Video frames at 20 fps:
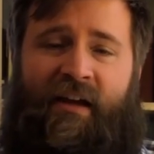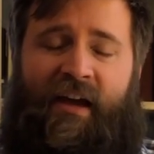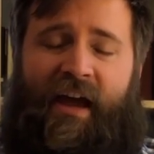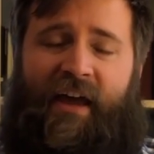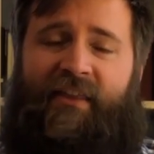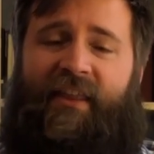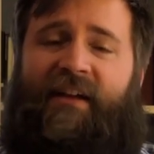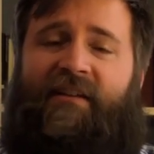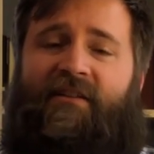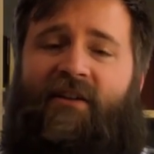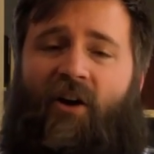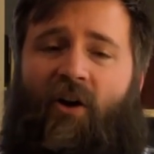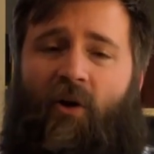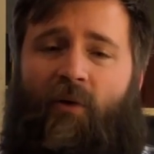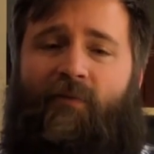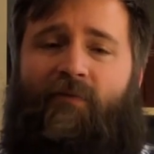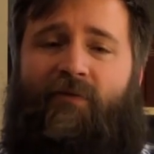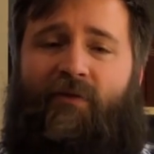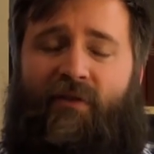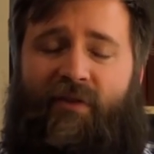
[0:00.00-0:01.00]
And that's a
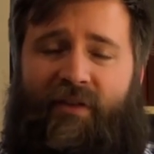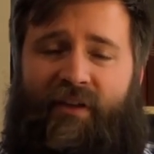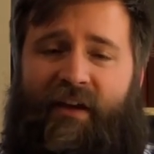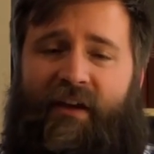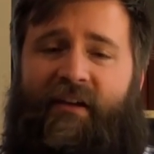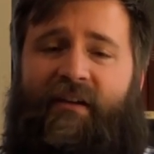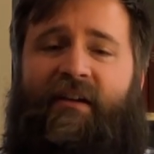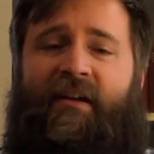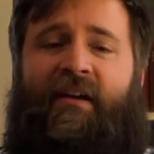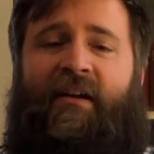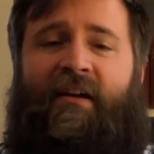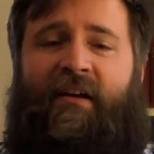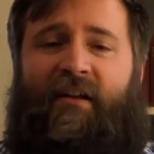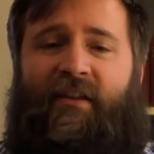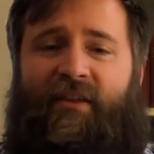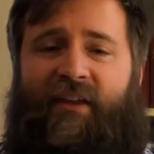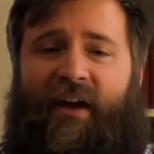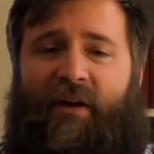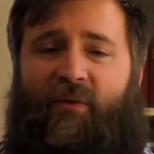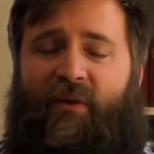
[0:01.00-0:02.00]
hopeful thing,
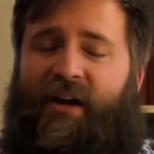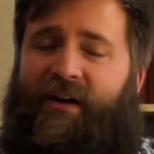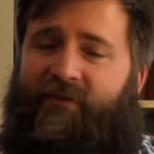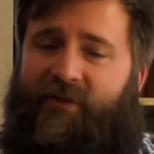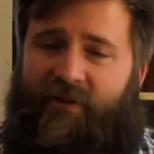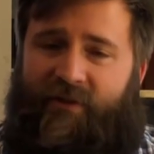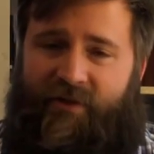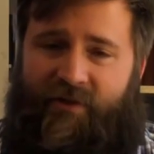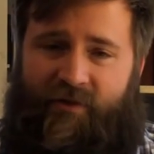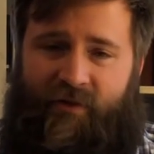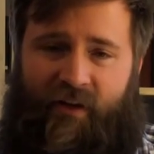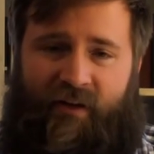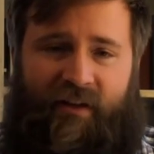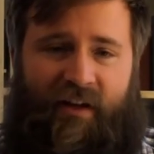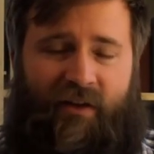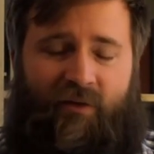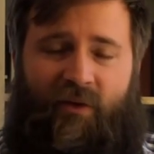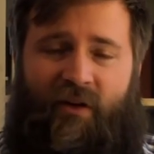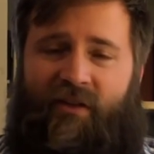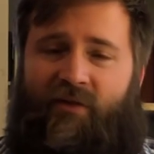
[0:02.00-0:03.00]
that whatever you're
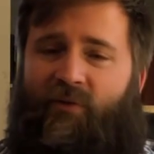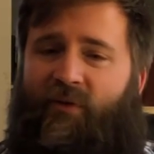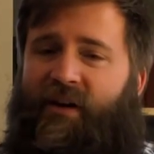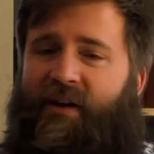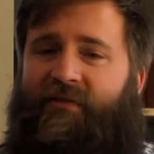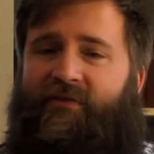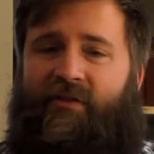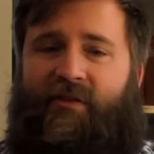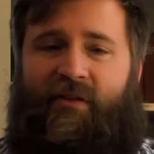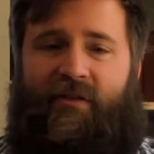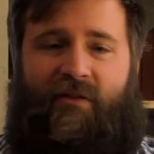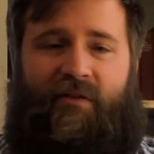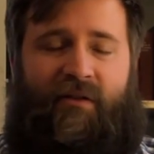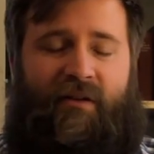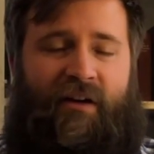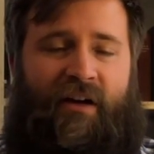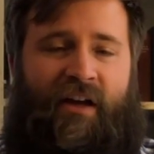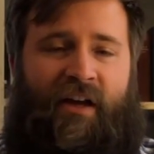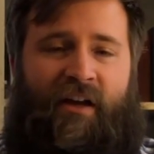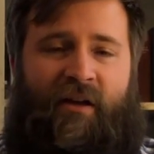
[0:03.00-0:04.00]
struggling with, whatever
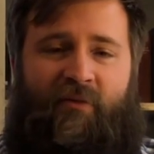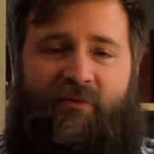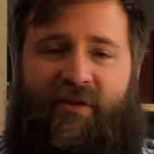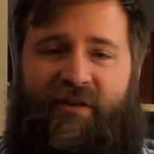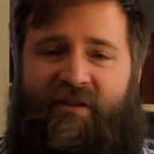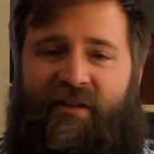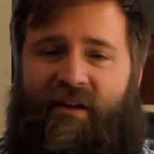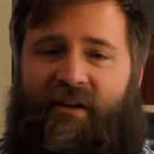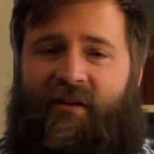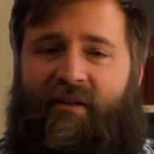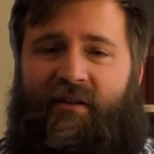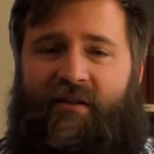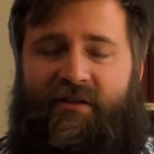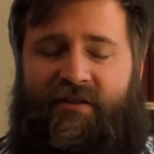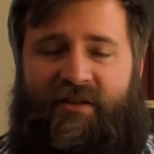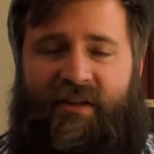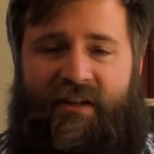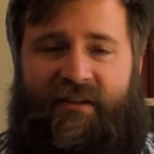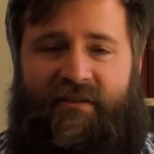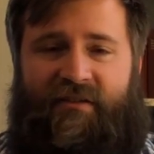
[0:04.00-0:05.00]
your particular
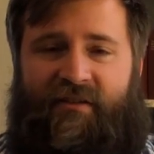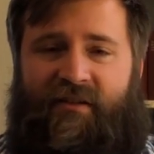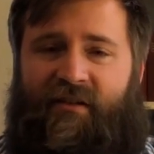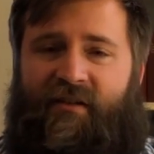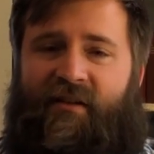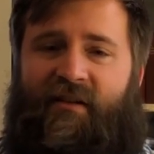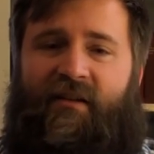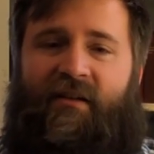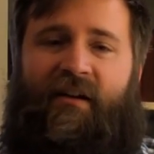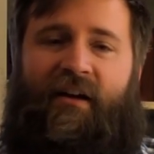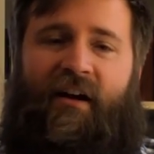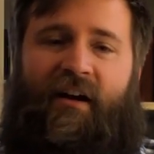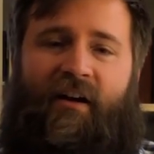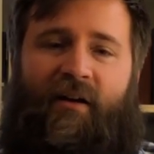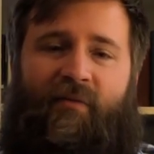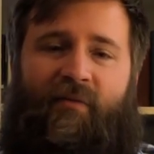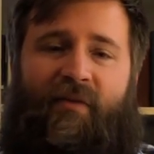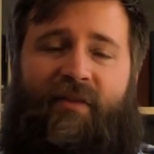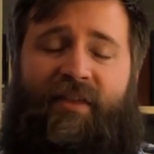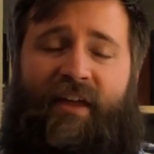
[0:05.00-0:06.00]
sins are,
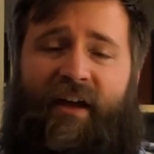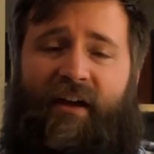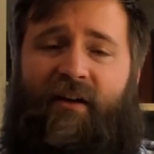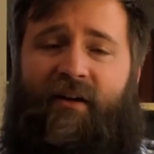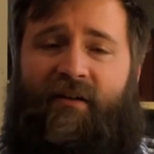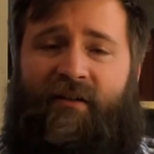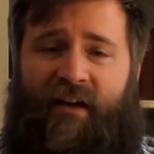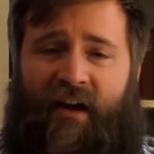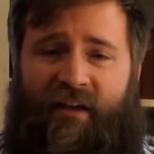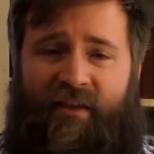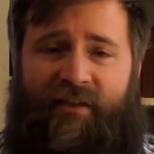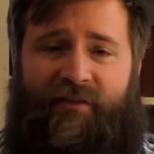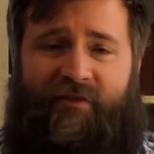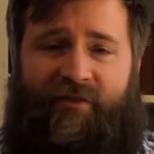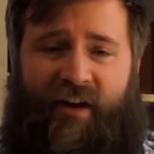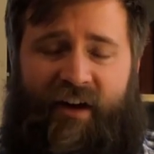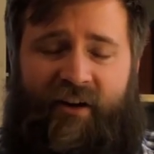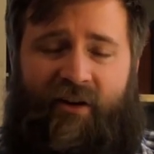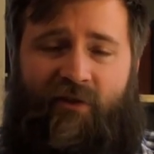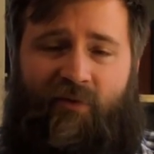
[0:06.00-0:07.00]
they are not the
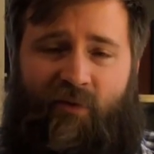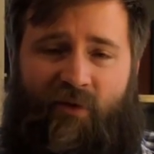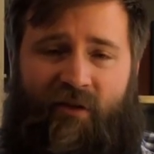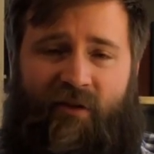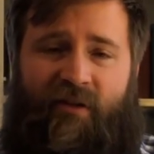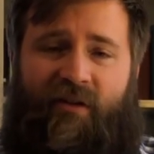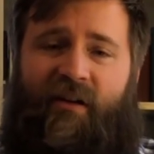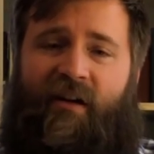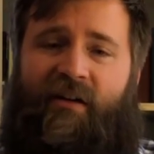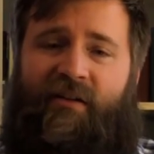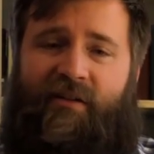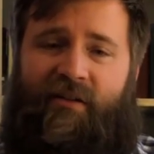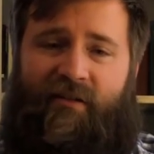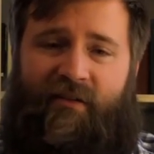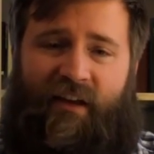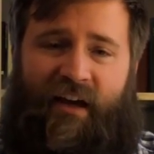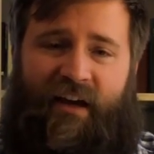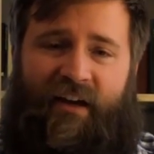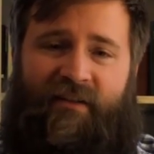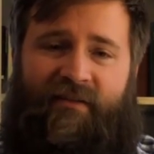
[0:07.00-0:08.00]
final word on your
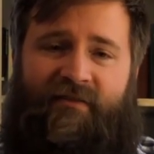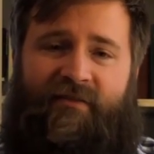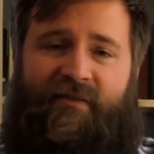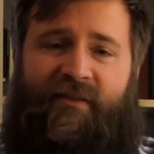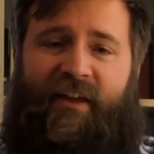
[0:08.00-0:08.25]
life.